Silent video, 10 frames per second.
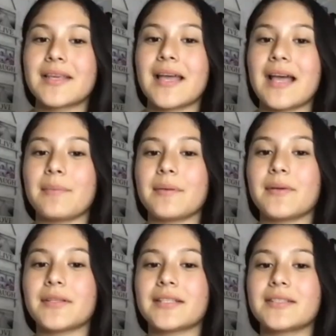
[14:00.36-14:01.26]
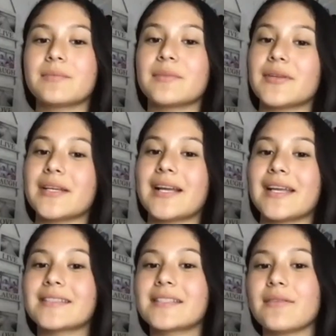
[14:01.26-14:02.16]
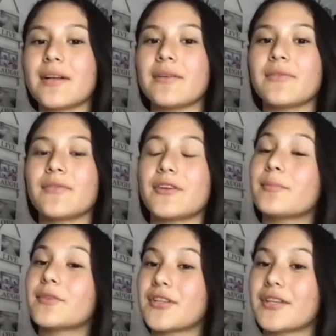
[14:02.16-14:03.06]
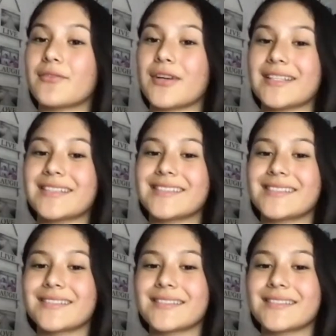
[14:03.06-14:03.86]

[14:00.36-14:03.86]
Happy birthday to Maria Esquivel from Three Friends.